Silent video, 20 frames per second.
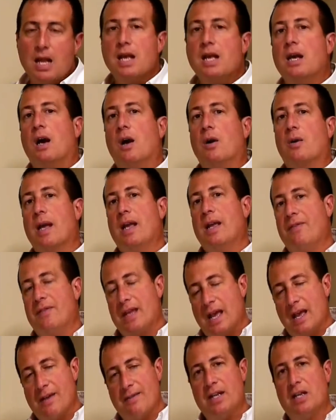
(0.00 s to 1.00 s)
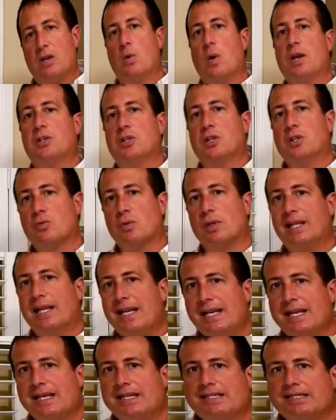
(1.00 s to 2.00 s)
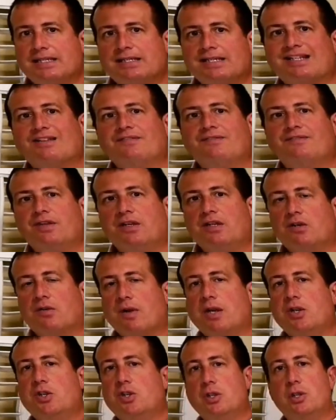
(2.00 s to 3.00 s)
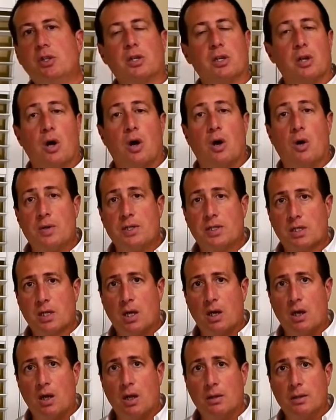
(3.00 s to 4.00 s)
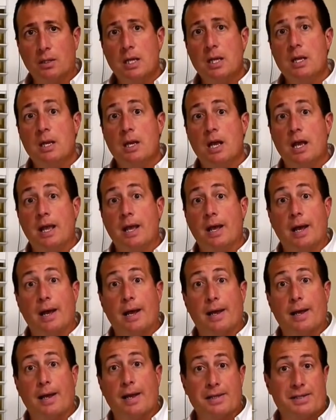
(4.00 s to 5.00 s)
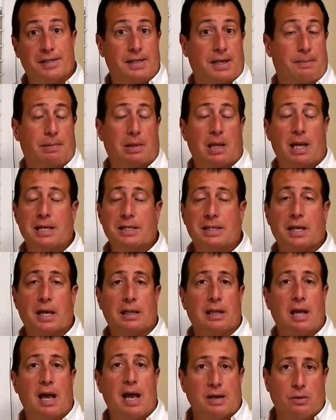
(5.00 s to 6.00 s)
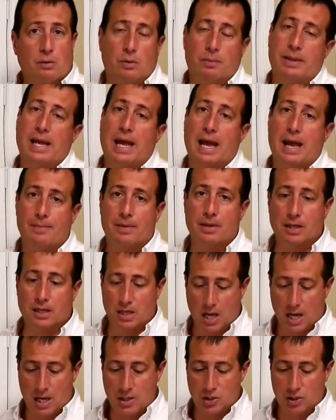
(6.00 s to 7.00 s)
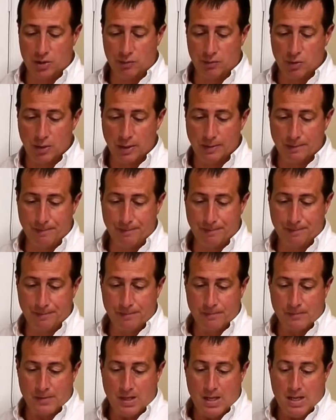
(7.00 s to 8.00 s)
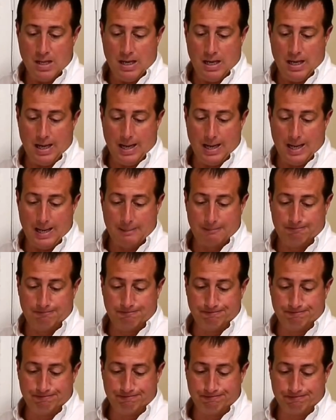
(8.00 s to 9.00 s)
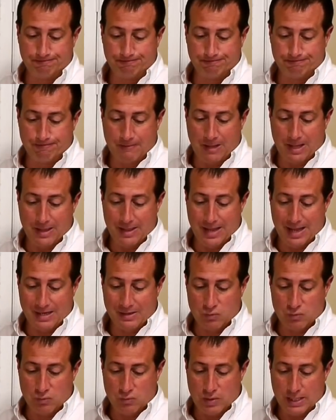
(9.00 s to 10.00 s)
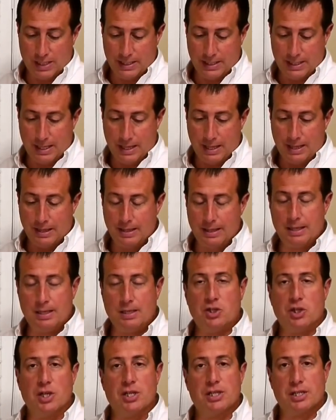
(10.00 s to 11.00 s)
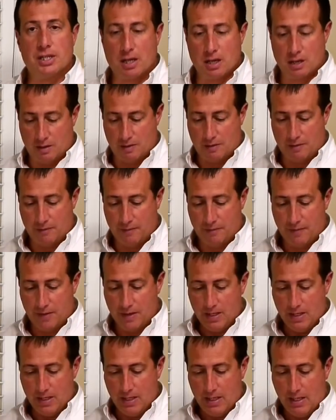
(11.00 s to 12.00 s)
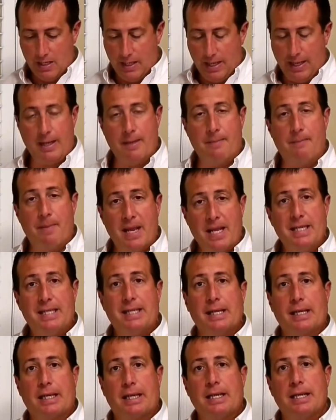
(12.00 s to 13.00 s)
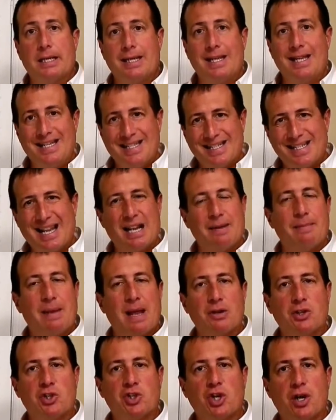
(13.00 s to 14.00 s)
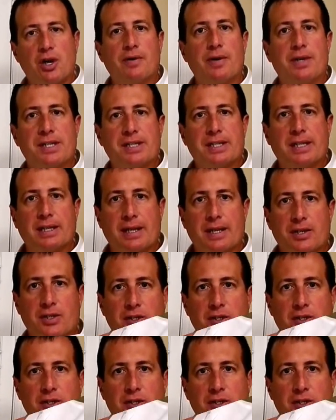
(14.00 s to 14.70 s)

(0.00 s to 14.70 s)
Okay, if you have any questions related to the configuration, you can always call us at Blinds Online, and we'll be happy to guide you through it. That's really the gist of a basic inside mount shutter. Hey guys,